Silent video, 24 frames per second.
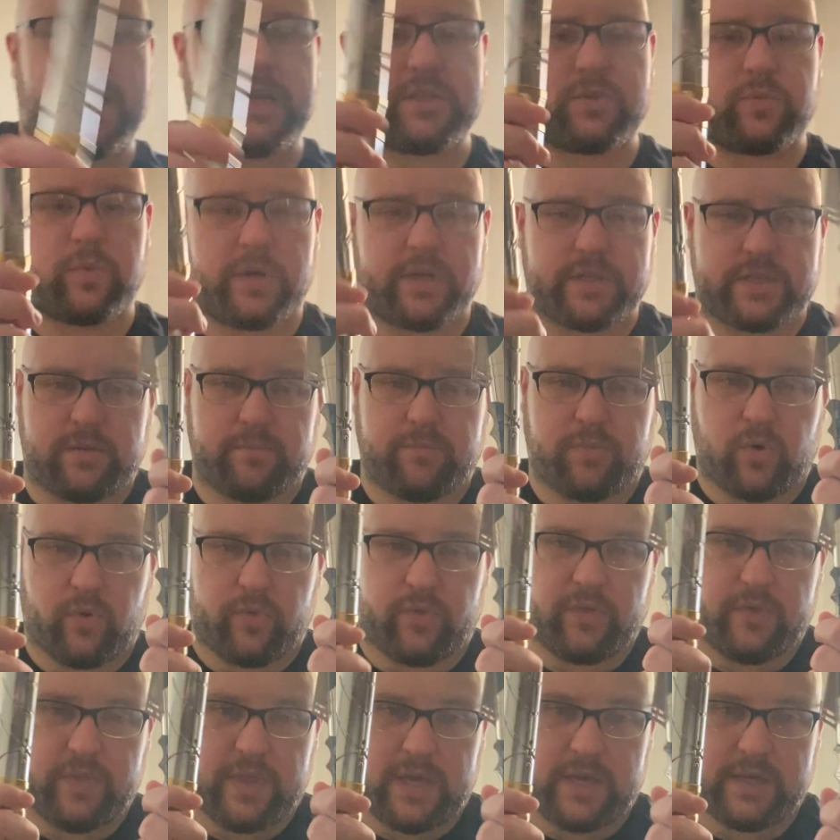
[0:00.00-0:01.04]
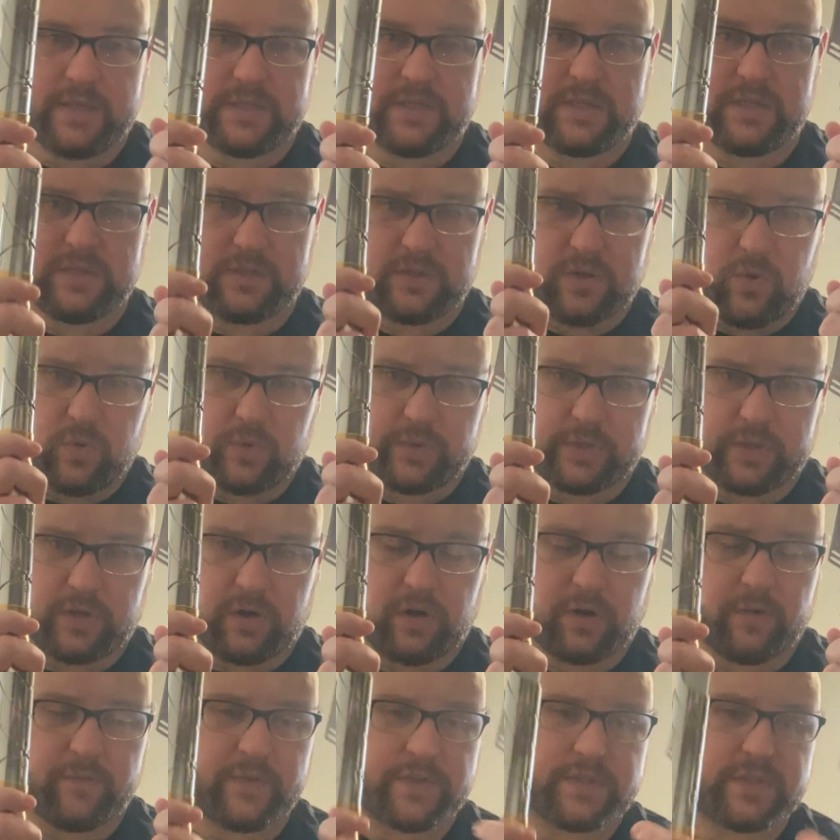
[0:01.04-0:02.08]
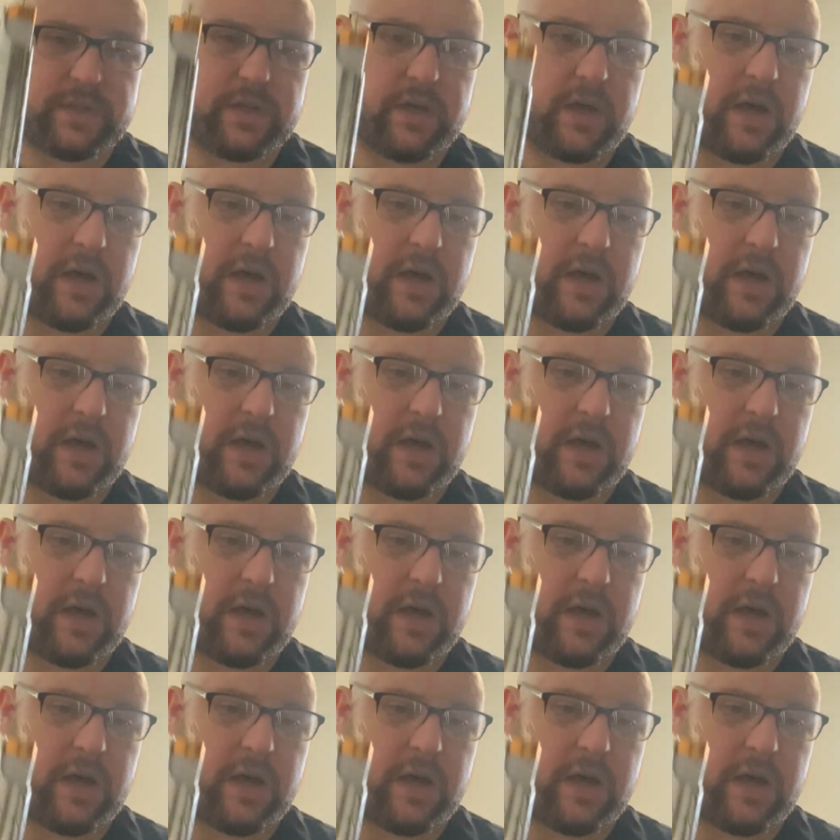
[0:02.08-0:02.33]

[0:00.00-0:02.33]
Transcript: is what is in both of these, is Golden Harvest.